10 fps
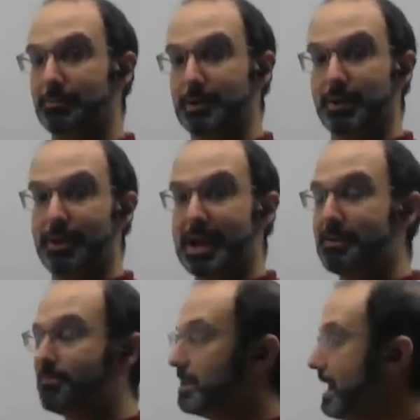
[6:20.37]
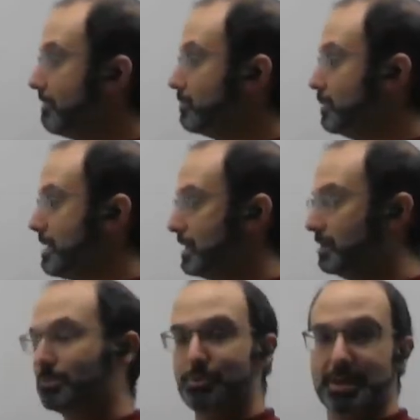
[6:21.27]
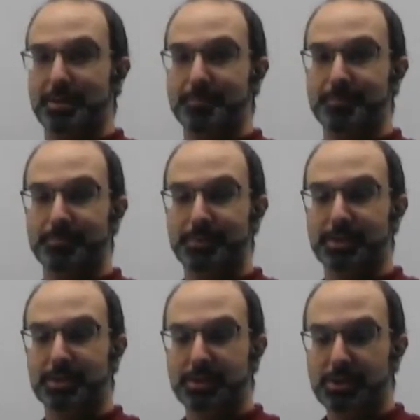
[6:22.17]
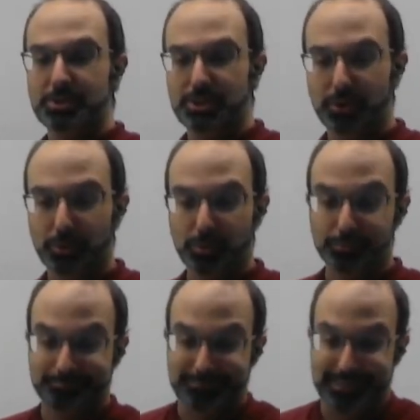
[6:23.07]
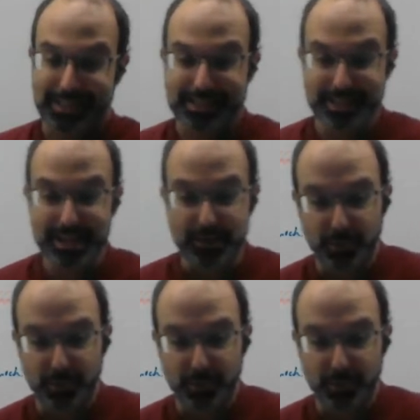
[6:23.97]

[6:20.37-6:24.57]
and we don't have it after we make 3. So that's it.